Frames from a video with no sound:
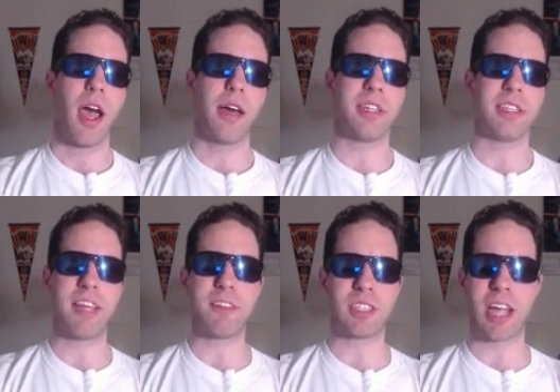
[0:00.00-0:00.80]
The
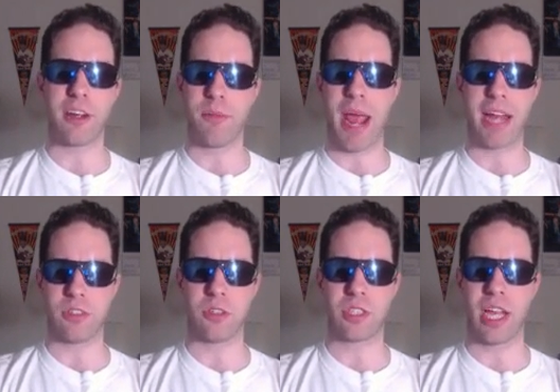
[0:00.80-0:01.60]
Divas title
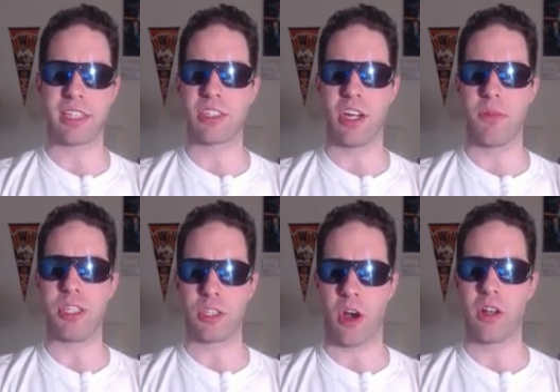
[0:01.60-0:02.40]
match looks like it's going to
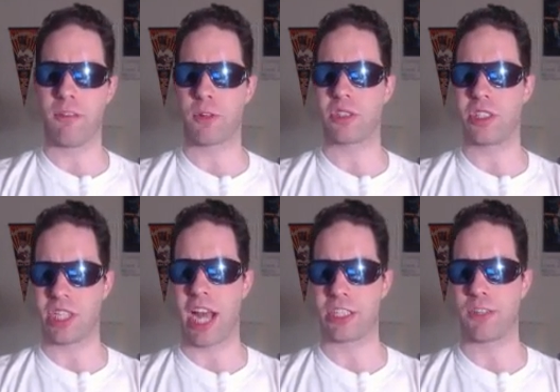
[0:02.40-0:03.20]
be Charlotte versus
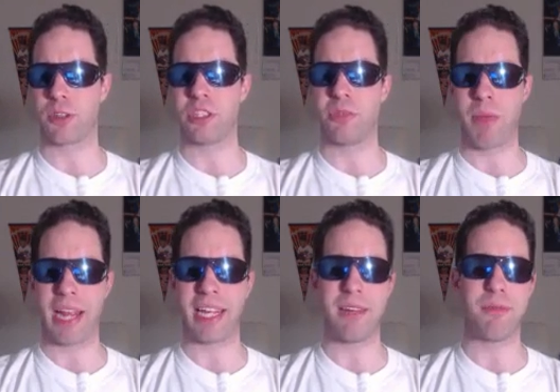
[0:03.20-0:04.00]
Sasha versus
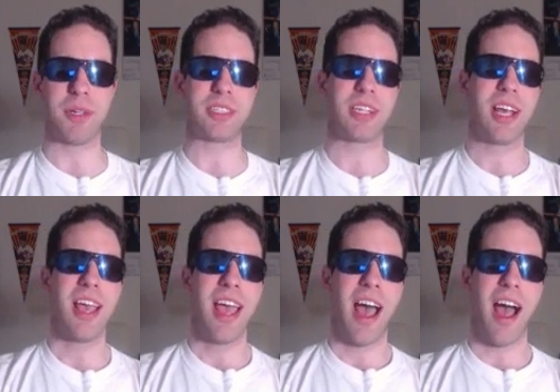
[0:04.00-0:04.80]
Becky, which
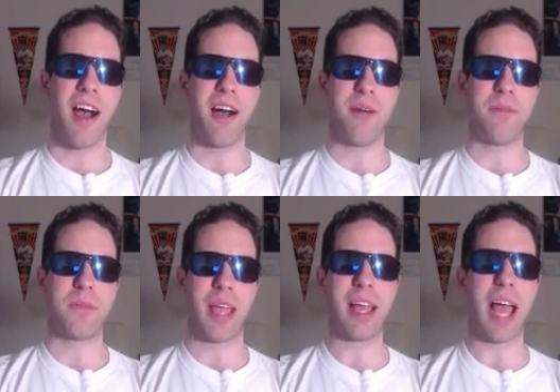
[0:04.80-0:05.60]

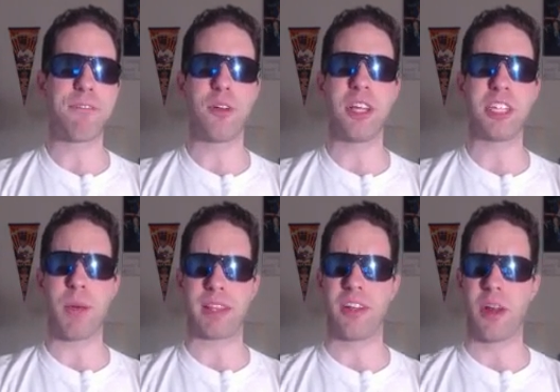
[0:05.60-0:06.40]
I fully
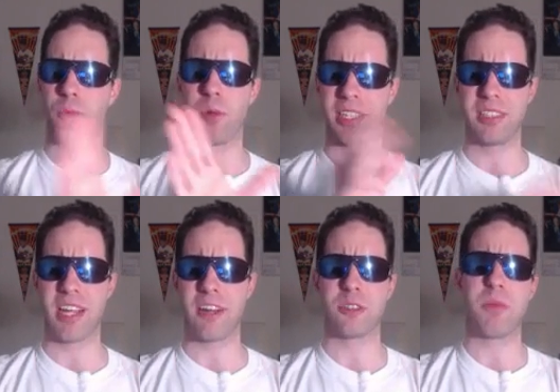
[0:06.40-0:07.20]
expect the number one
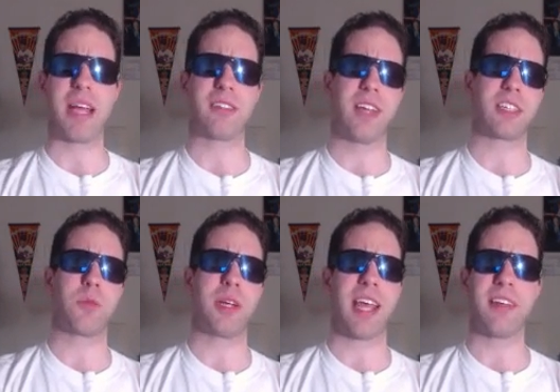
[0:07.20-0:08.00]
contenders match next
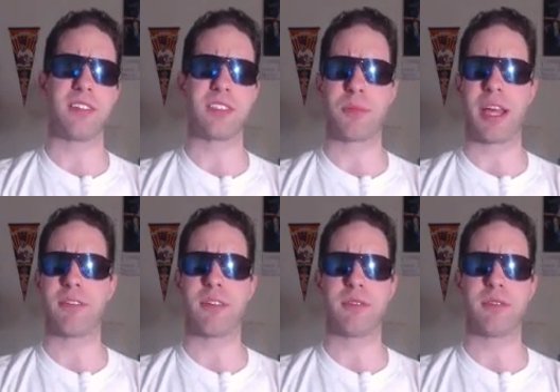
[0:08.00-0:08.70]
week to end in some kind of